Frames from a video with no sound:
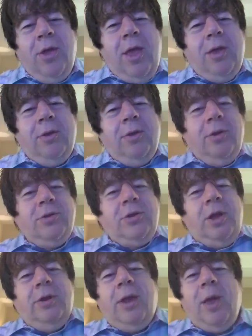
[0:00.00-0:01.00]
and
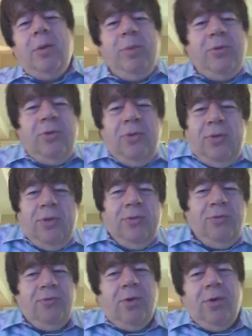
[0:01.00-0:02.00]
shutting down
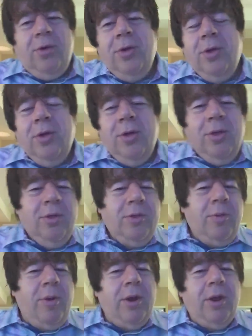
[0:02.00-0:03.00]
businesses for,
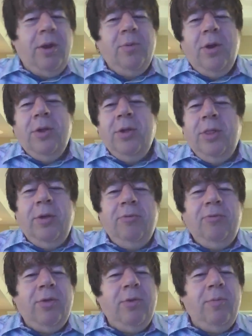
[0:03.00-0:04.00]
depending on where you
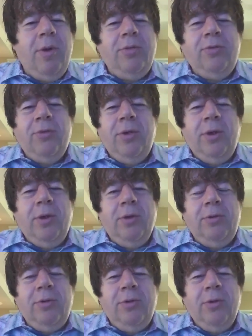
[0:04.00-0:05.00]
live, either months or
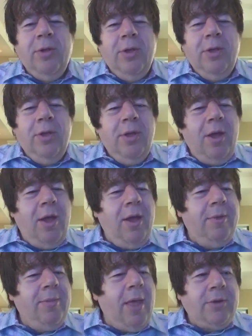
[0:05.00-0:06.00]
years,
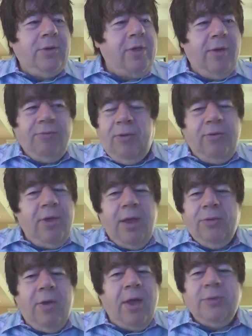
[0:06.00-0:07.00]
I just have to say
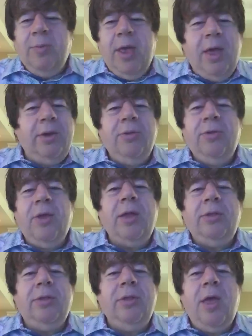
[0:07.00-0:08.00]
I scratch my head and say
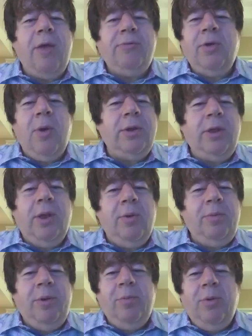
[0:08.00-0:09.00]
I have no idea what